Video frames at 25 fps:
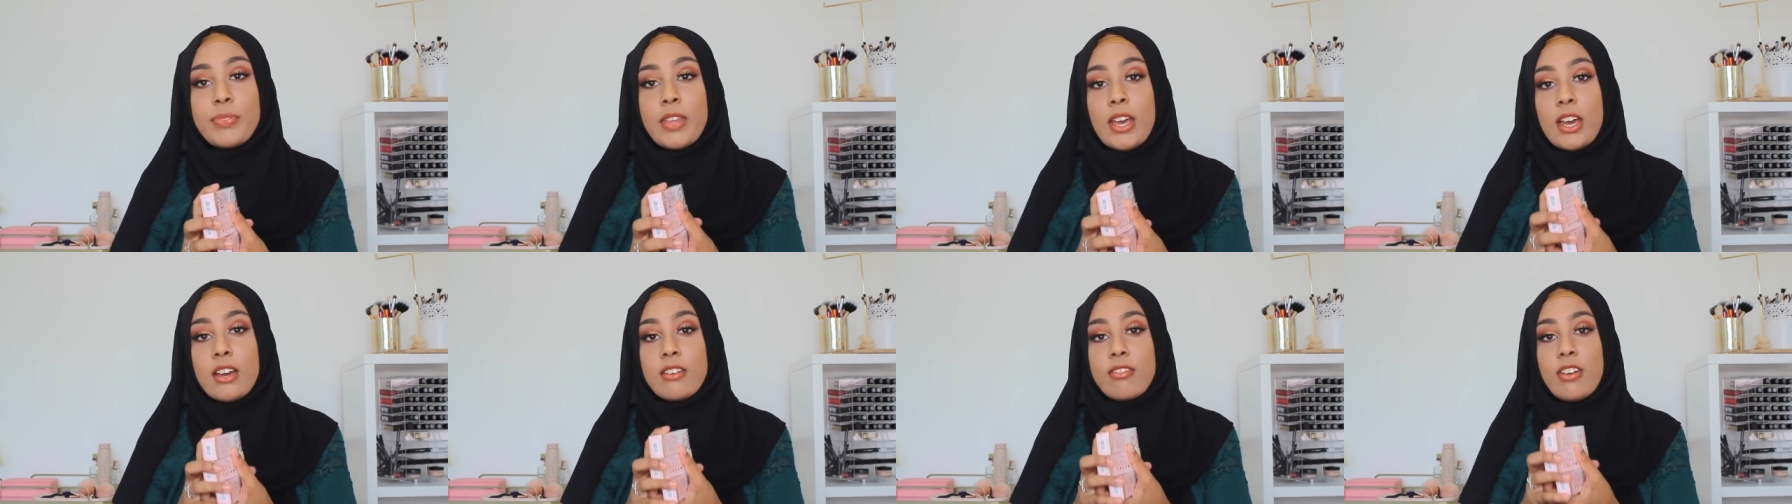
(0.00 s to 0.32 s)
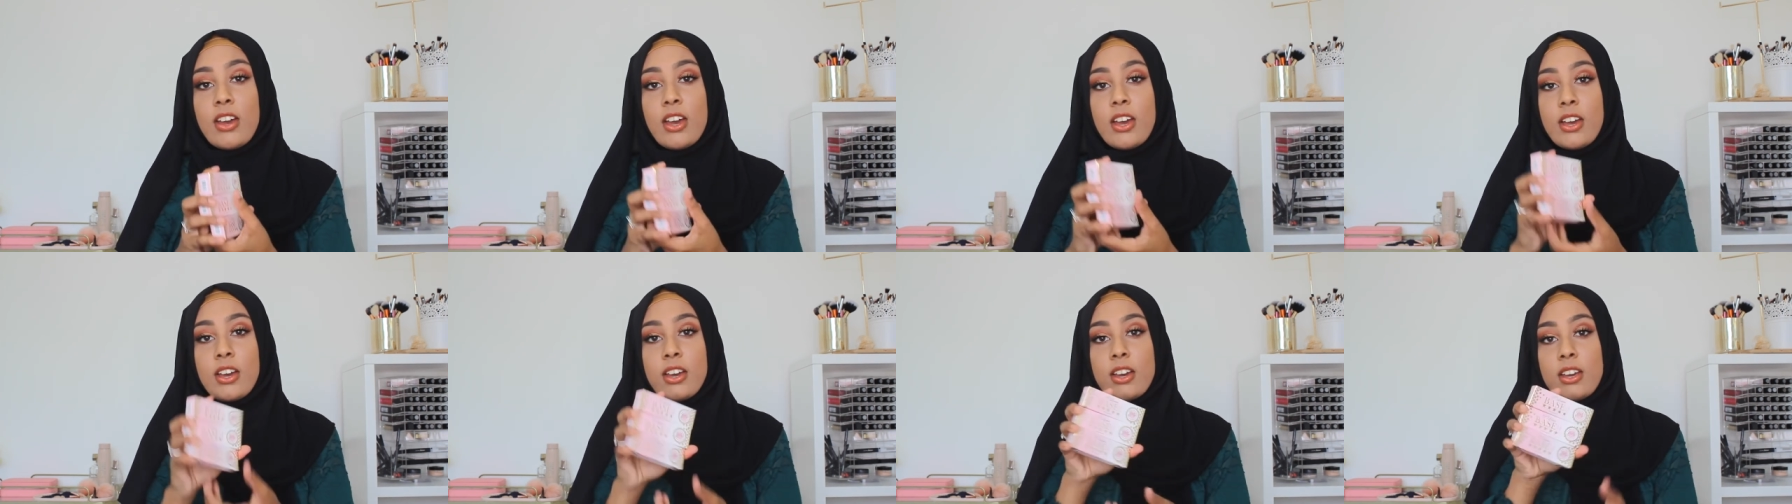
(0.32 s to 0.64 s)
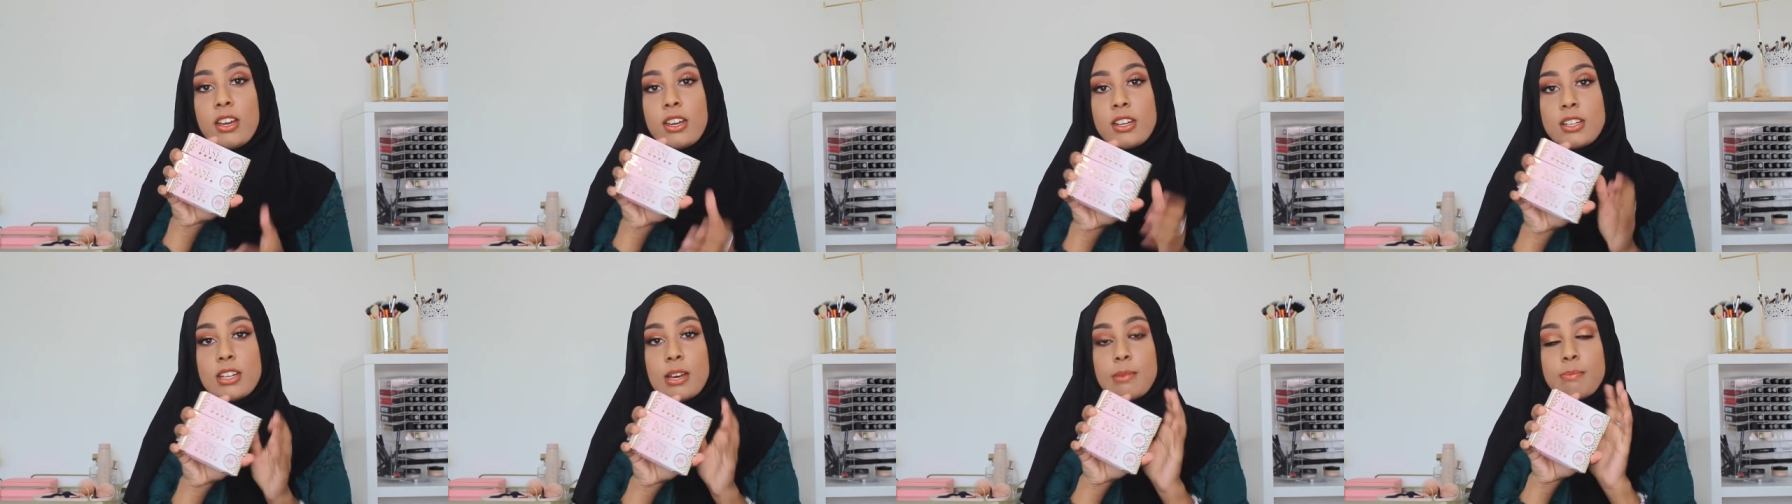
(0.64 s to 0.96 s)
I've
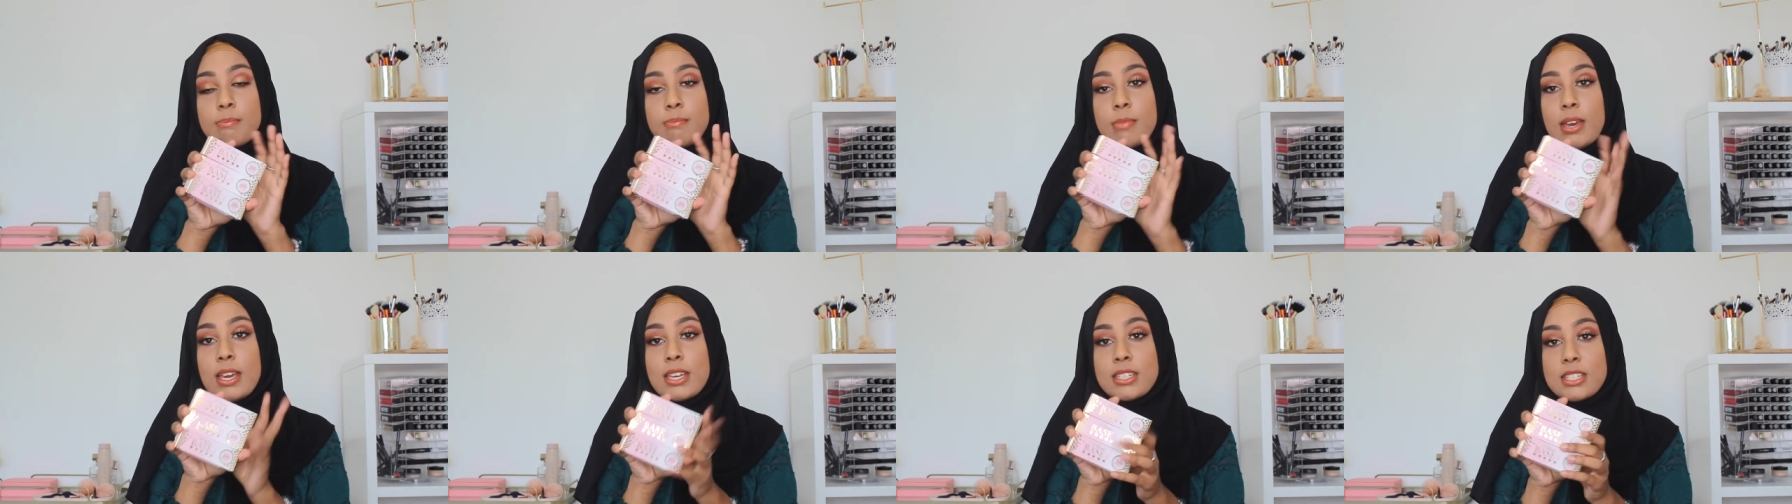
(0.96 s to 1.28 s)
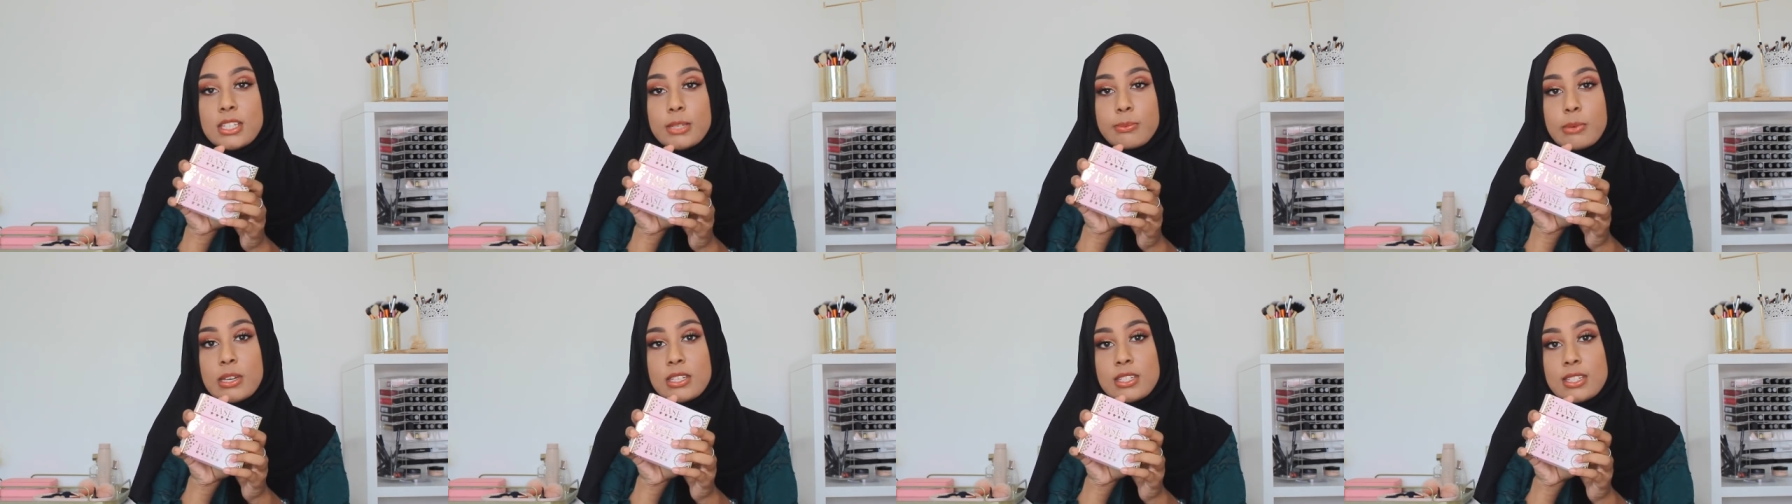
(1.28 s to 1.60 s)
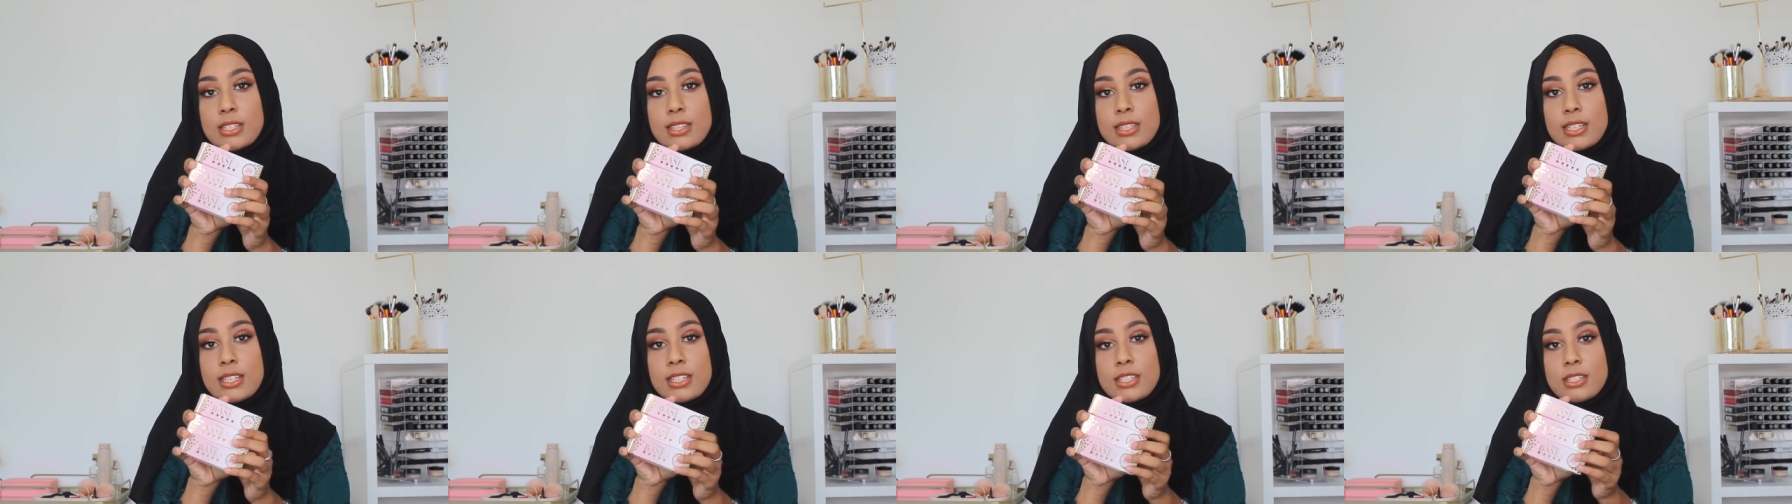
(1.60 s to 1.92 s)
heard amazing,
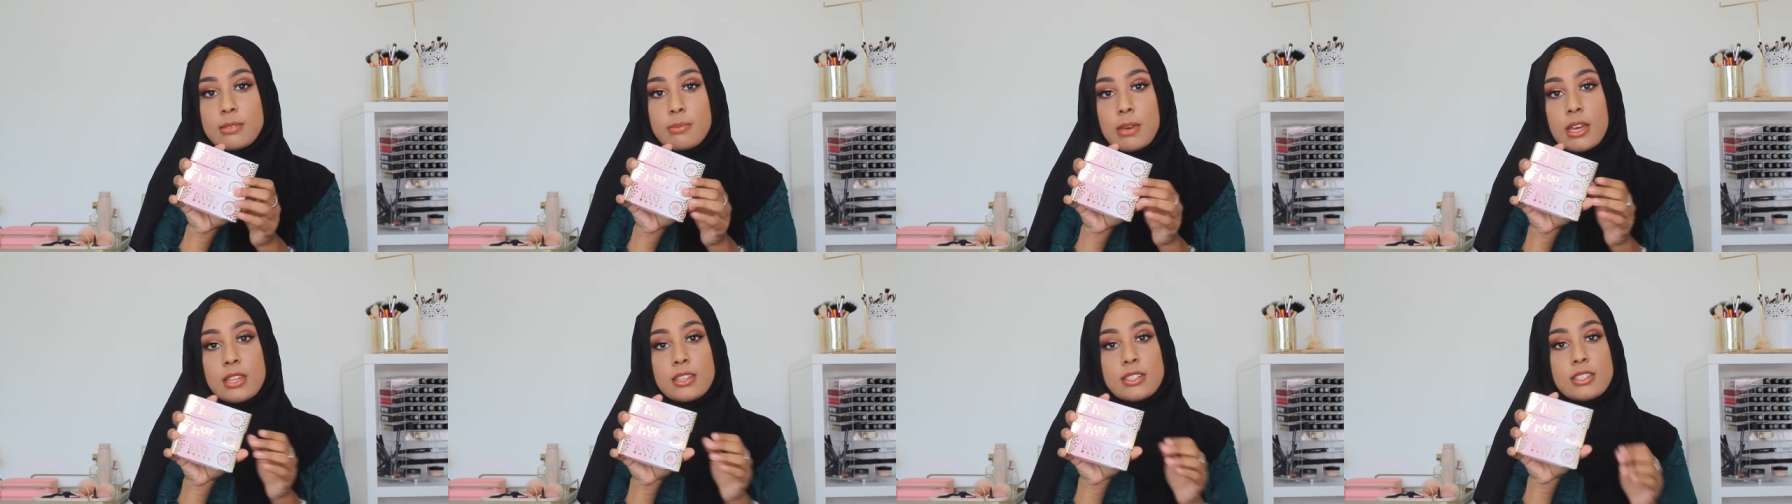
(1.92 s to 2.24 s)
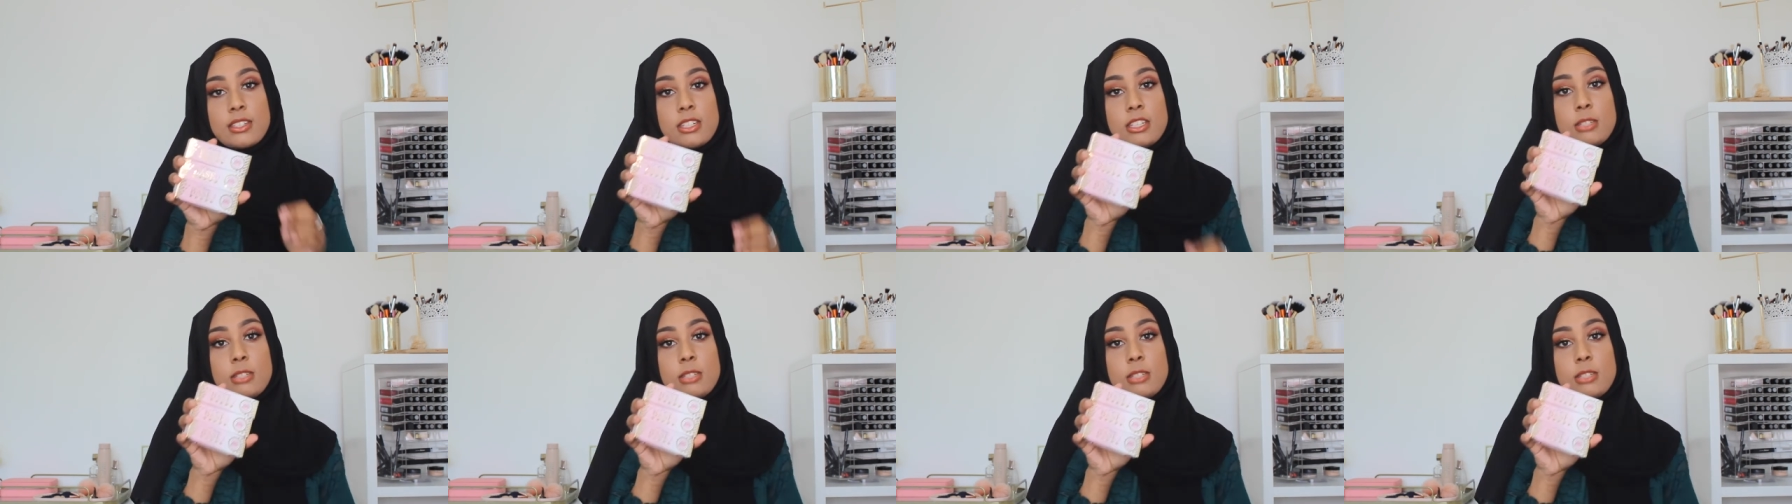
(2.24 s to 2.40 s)
amazing things about this,